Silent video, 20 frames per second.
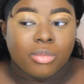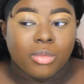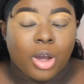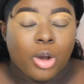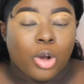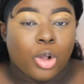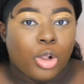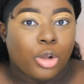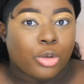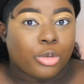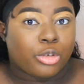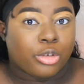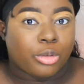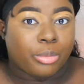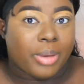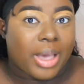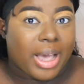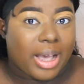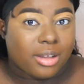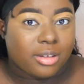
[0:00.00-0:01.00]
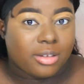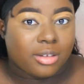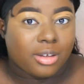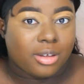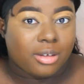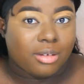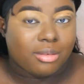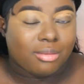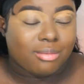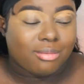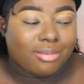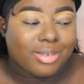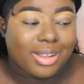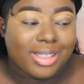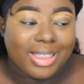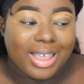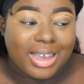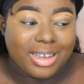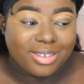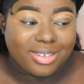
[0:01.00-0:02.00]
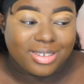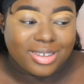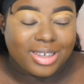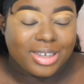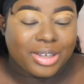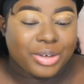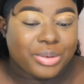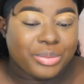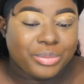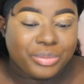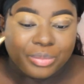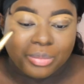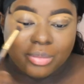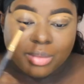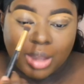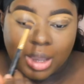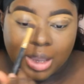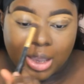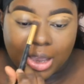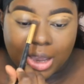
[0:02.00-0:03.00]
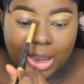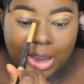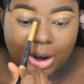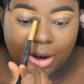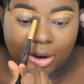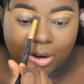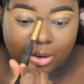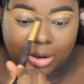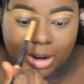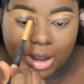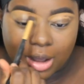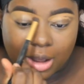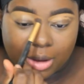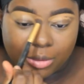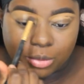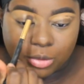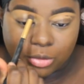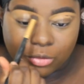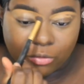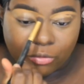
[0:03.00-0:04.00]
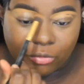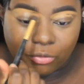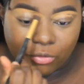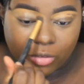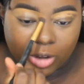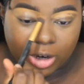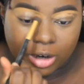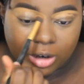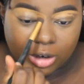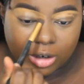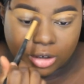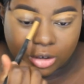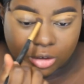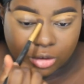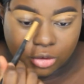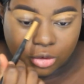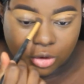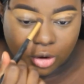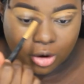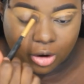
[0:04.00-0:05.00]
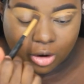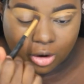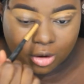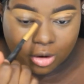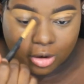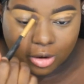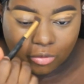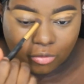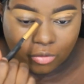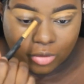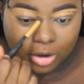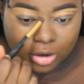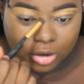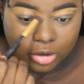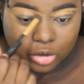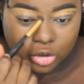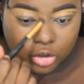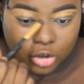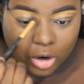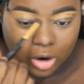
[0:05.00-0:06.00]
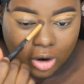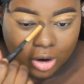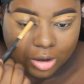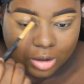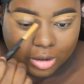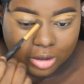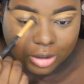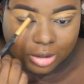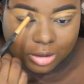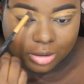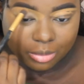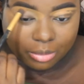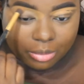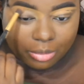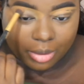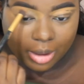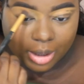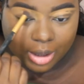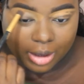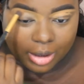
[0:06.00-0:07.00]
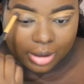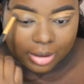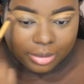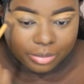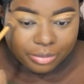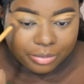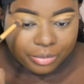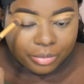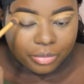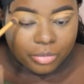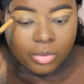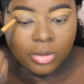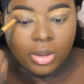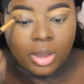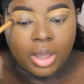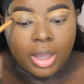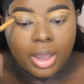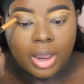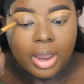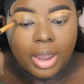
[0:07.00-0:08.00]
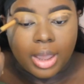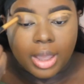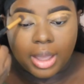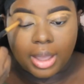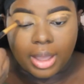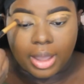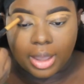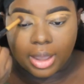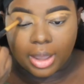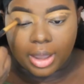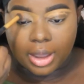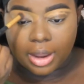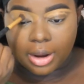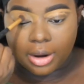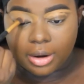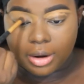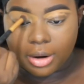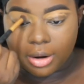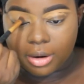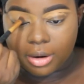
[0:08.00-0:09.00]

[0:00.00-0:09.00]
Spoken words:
close to passing light skin. And her dad was very dark, a very chocolate man. And